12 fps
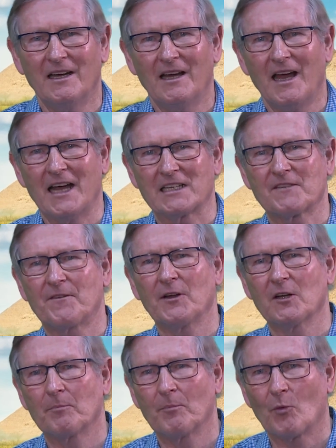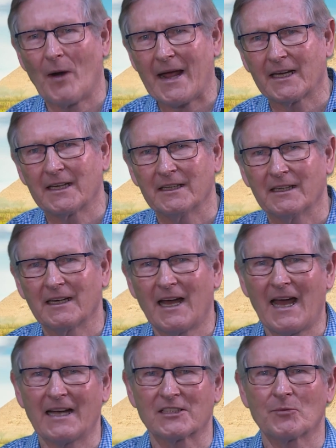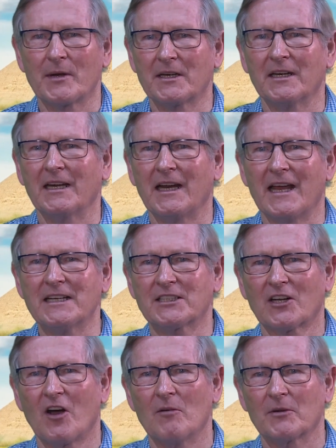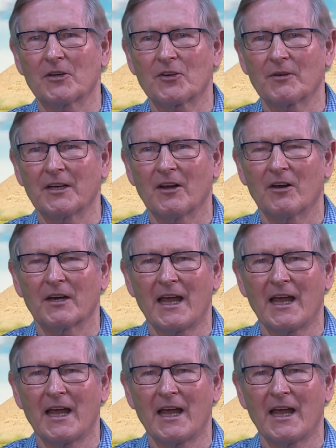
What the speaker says: As Philip Rankin has written in his commentary on